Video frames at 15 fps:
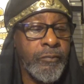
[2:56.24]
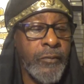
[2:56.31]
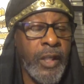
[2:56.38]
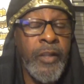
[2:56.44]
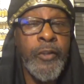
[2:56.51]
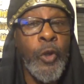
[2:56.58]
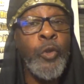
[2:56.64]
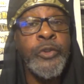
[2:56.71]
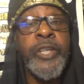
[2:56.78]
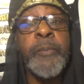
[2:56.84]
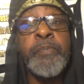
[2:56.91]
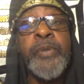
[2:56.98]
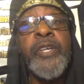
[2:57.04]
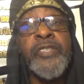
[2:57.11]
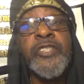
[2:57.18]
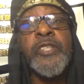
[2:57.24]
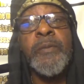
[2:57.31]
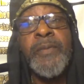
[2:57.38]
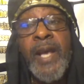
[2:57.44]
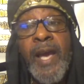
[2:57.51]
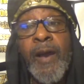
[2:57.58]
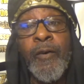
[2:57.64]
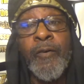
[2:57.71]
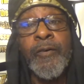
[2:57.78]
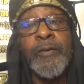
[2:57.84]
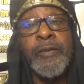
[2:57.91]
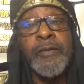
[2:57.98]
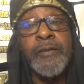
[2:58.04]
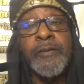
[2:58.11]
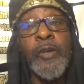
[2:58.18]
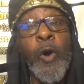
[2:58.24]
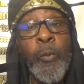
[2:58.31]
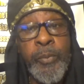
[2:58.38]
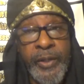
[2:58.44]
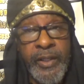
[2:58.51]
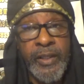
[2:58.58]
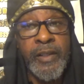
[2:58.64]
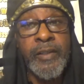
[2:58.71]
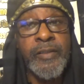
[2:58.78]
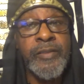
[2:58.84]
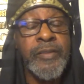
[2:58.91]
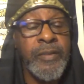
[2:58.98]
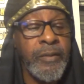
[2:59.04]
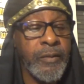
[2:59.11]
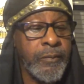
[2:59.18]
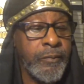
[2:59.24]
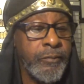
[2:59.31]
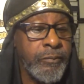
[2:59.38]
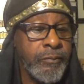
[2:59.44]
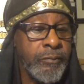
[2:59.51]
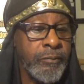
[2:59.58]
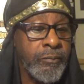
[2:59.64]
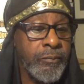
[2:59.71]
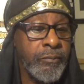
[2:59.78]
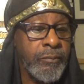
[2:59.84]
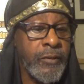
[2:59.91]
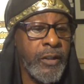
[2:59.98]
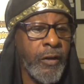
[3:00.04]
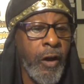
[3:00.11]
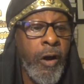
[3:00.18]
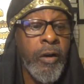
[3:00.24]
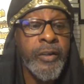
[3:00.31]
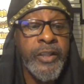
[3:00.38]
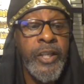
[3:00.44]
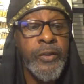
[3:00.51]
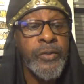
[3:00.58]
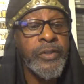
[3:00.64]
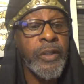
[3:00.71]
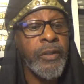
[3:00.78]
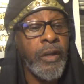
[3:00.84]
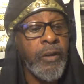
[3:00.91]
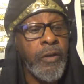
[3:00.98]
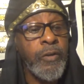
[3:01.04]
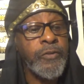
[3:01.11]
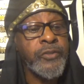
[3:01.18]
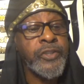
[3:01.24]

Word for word: And those that pierce him now gonna be there to see it. And all kindreds of the earth